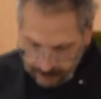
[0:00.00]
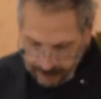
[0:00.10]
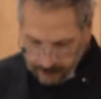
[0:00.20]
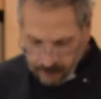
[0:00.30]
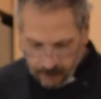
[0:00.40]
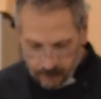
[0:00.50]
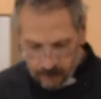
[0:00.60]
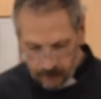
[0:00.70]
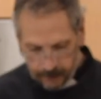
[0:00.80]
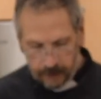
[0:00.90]
that. And
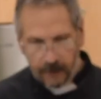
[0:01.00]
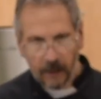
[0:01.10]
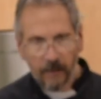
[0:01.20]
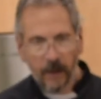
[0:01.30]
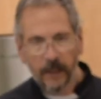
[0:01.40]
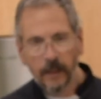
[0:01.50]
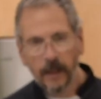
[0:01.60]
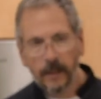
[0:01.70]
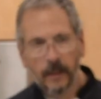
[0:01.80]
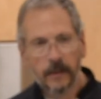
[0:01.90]
like I said,
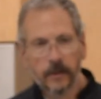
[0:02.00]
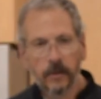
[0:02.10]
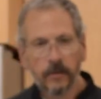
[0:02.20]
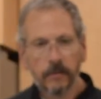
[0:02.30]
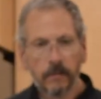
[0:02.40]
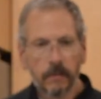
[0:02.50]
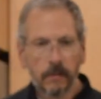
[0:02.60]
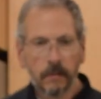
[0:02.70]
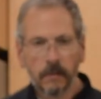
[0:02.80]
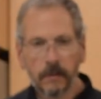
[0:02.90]
I didn't do
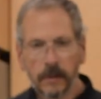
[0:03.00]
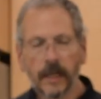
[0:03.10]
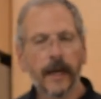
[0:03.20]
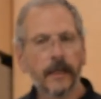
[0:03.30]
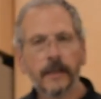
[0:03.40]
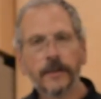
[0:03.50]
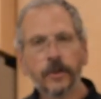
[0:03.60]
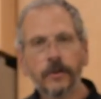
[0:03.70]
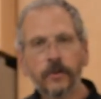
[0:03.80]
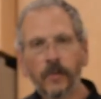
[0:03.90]
side
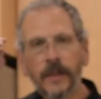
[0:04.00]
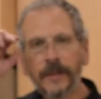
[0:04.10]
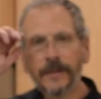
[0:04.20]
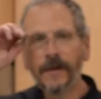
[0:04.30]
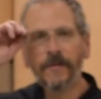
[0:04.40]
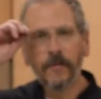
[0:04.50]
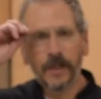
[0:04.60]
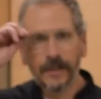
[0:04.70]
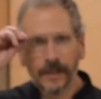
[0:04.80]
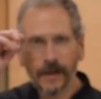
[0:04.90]
dishes because
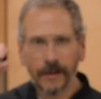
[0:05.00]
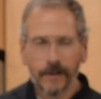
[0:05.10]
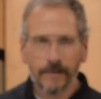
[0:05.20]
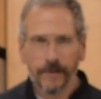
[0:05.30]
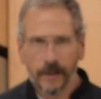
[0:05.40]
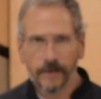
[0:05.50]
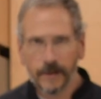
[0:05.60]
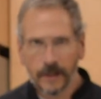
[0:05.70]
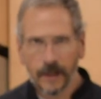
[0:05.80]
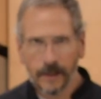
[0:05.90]
everybody's got their
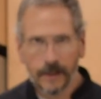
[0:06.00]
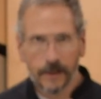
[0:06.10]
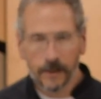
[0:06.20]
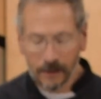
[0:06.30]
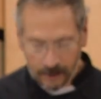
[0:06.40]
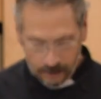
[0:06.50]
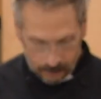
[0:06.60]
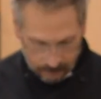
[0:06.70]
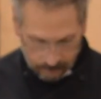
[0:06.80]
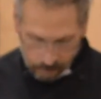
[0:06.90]
favorite side dishes.
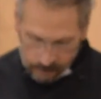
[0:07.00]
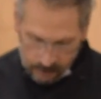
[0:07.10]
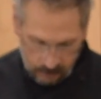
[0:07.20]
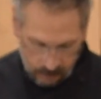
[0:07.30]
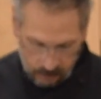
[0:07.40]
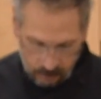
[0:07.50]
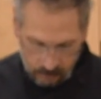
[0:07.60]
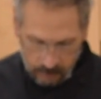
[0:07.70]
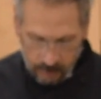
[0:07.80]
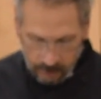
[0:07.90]
And you
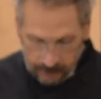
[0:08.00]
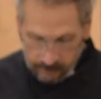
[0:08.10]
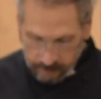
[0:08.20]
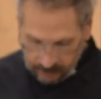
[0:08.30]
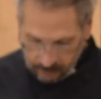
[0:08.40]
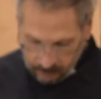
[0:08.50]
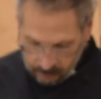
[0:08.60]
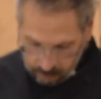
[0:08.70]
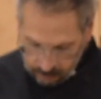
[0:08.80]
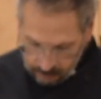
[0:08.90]
know, the green
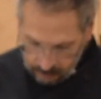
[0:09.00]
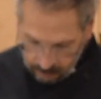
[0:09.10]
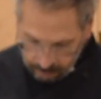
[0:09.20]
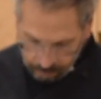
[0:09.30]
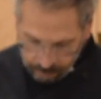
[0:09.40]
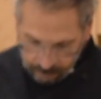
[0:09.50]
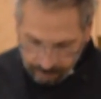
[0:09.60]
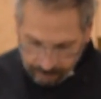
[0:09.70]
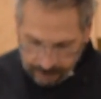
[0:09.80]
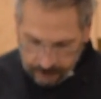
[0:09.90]
beans with the
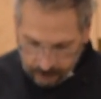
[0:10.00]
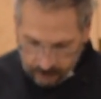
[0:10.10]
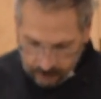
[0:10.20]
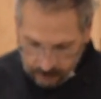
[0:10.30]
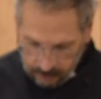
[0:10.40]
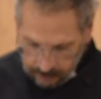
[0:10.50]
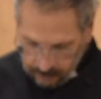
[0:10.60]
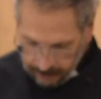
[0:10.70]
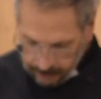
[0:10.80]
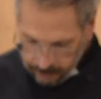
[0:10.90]
French onion
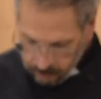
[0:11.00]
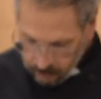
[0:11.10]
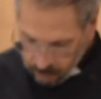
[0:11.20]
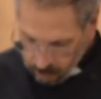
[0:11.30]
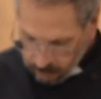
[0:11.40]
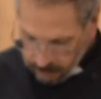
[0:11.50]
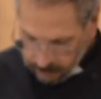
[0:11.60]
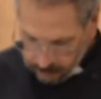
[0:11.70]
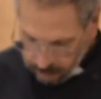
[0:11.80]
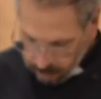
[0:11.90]
casserole,
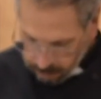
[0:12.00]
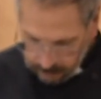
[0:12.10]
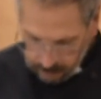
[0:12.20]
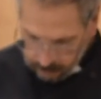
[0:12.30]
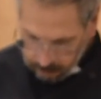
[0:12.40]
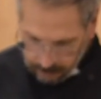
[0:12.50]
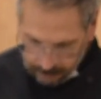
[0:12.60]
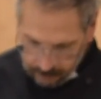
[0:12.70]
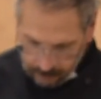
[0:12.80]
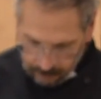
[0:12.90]
that's always a
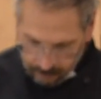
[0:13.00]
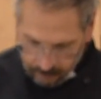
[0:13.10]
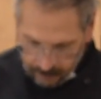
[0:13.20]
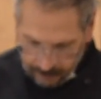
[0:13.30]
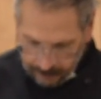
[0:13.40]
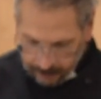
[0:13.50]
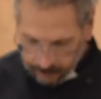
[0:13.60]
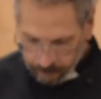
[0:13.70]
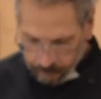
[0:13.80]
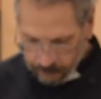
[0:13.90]
great standby,
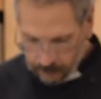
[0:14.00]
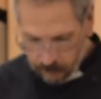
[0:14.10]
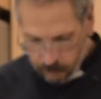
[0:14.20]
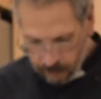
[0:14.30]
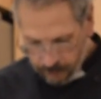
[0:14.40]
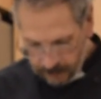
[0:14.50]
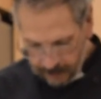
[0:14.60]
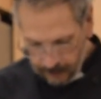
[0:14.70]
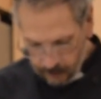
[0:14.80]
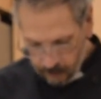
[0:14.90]
and sweet
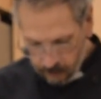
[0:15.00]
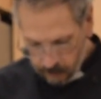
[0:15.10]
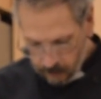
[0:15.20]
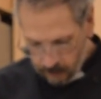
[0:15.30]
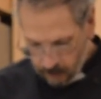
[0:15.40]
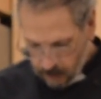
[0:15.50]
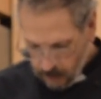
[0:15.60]
potatoes and